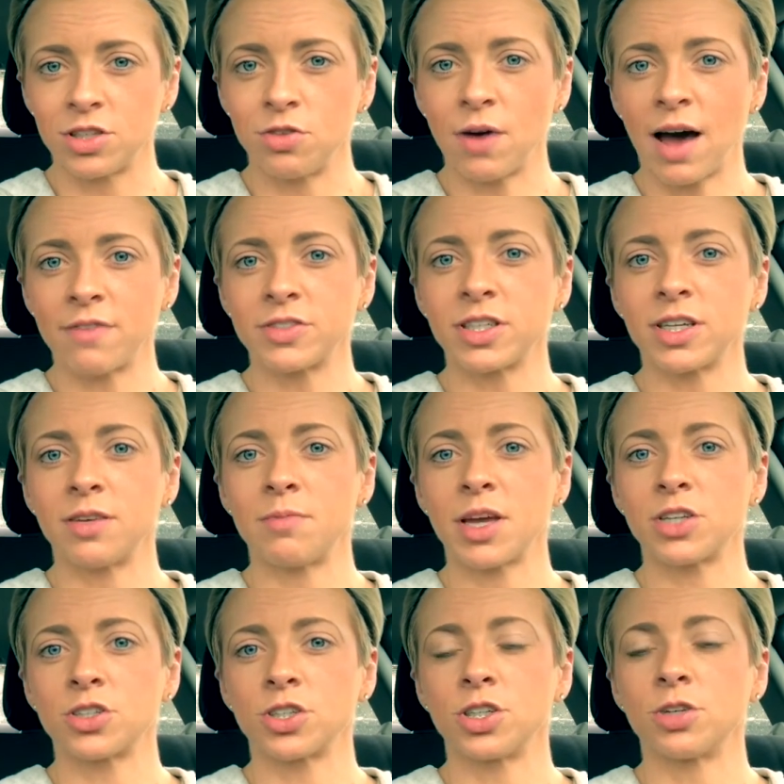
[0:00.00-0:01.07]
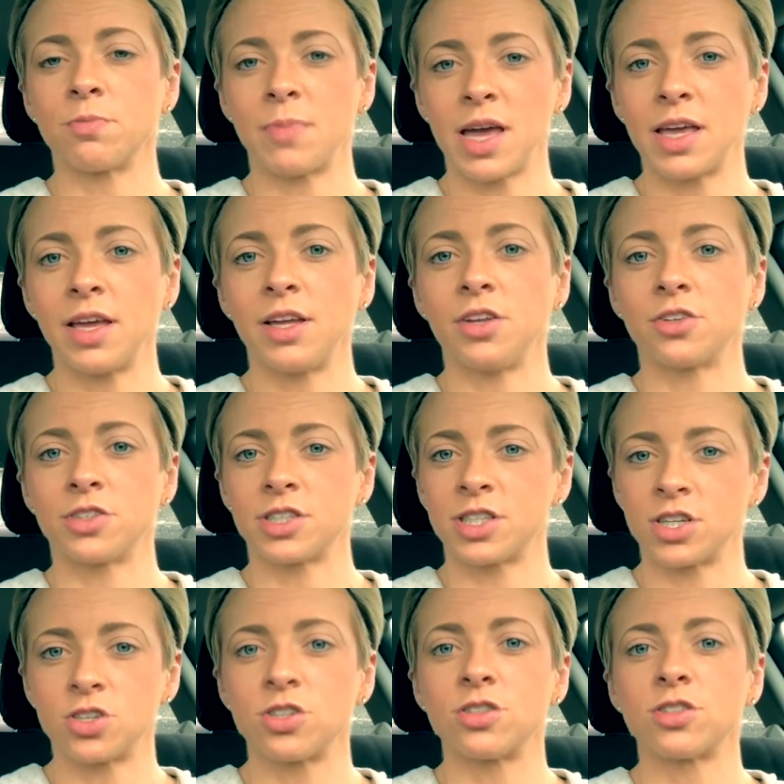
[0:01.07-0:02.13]
You have to make sure you're making your
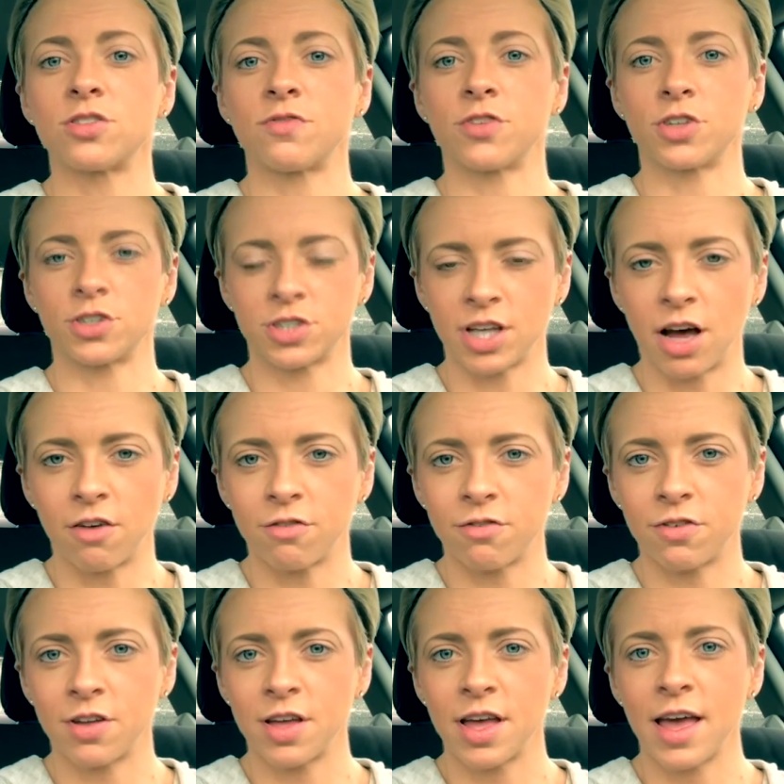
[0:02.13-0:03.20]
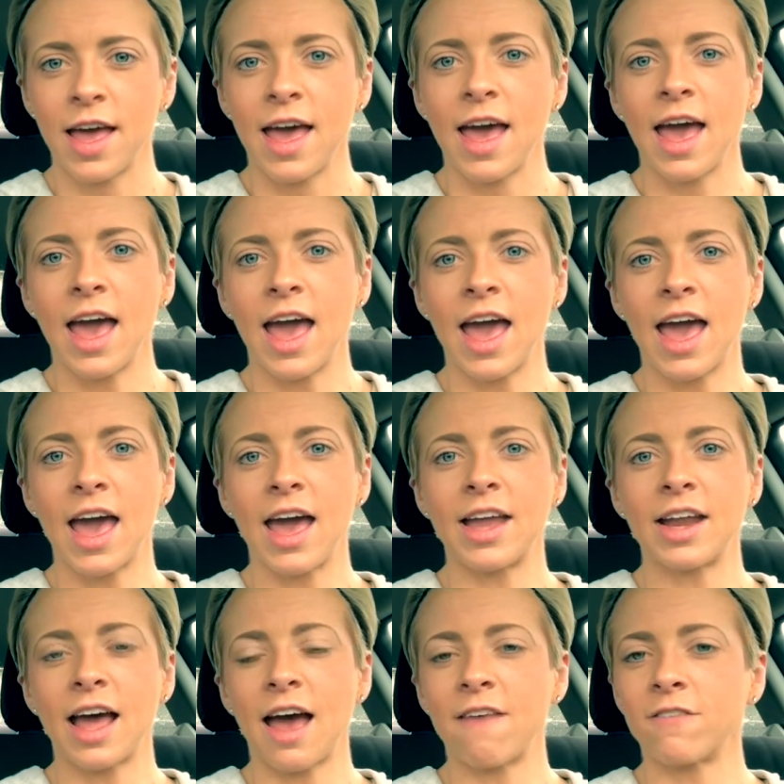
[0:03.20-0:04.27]
decisions for yourself.
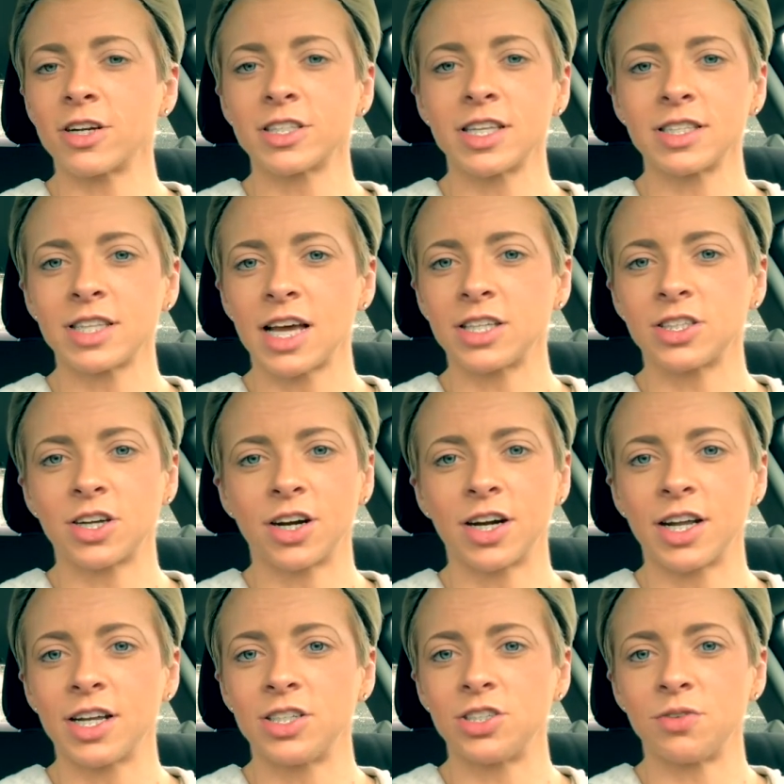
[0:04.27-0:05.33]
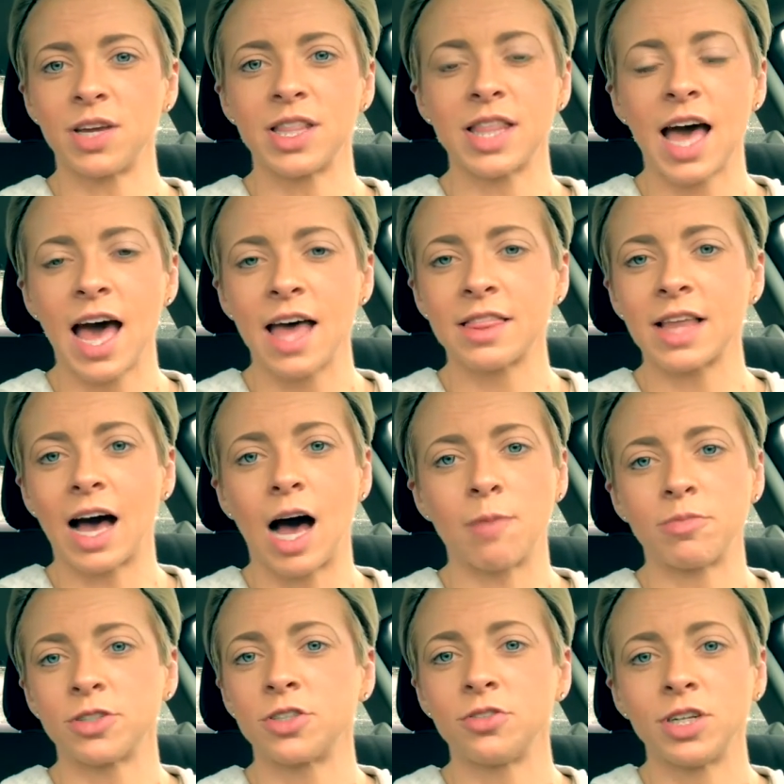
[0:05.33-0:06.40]
And ever since I started doing that, the
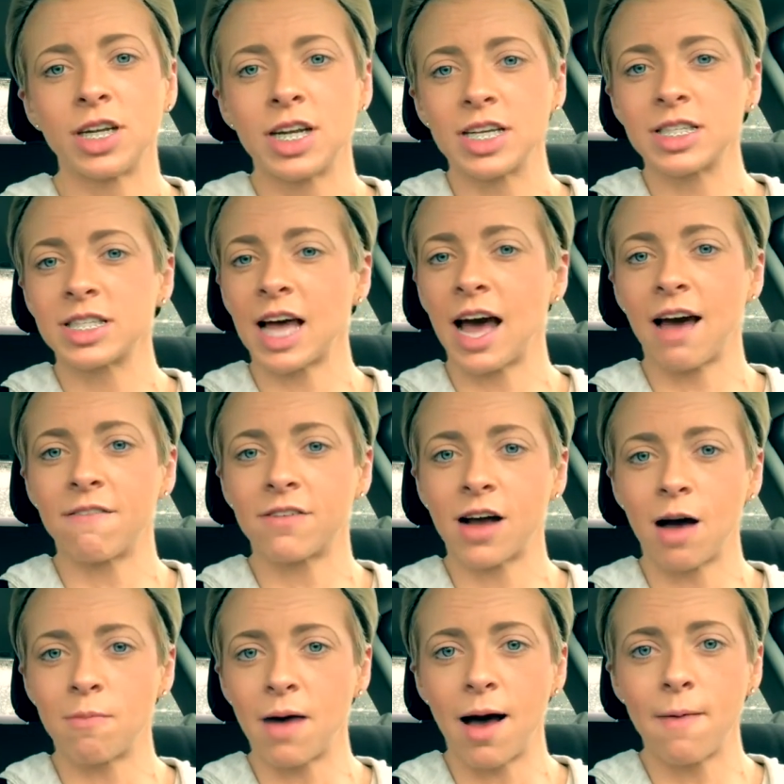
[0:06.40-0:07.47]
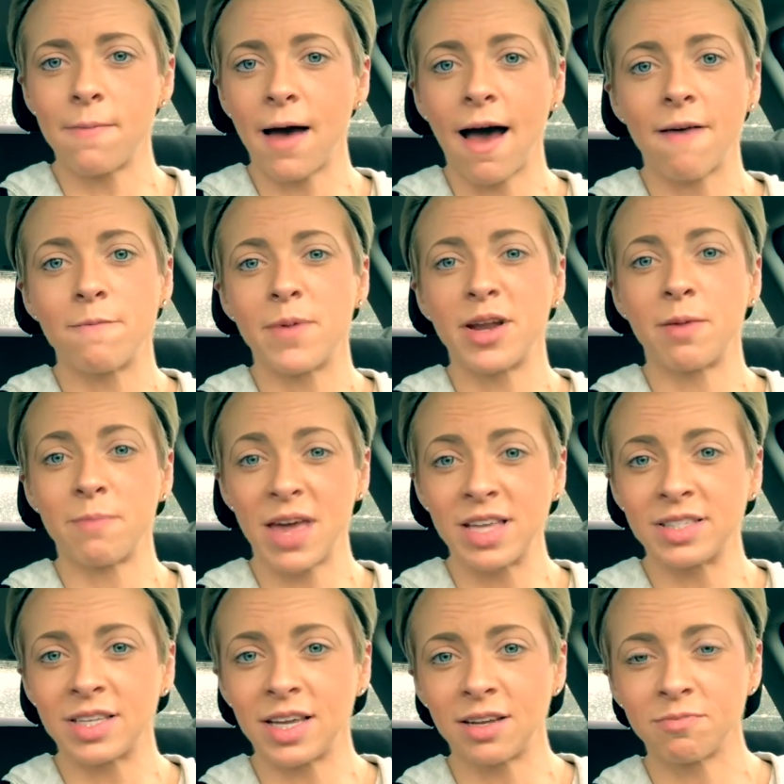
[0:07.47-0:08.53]
opportunities that have come up have been
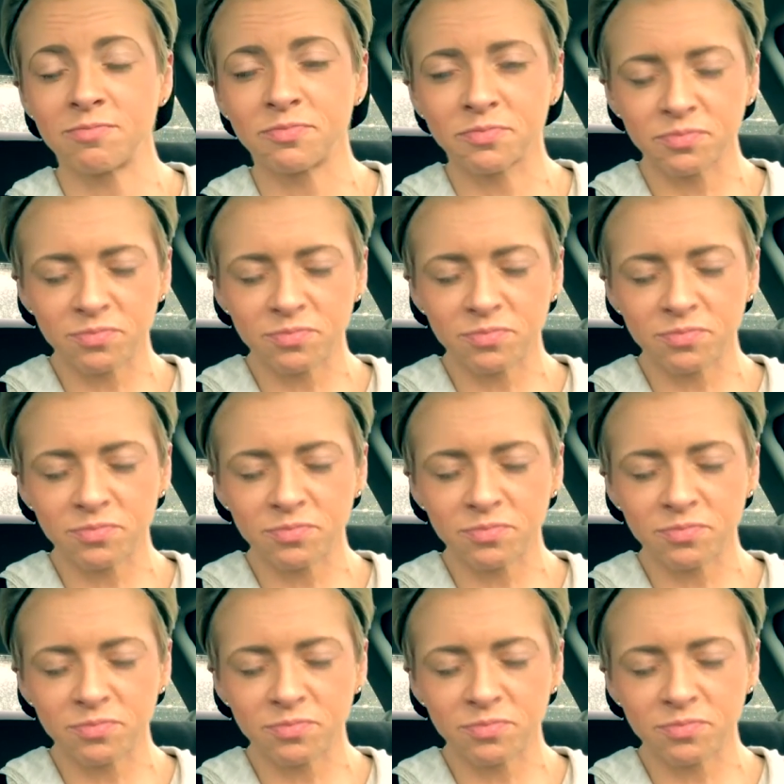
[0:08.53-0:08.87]
amazing.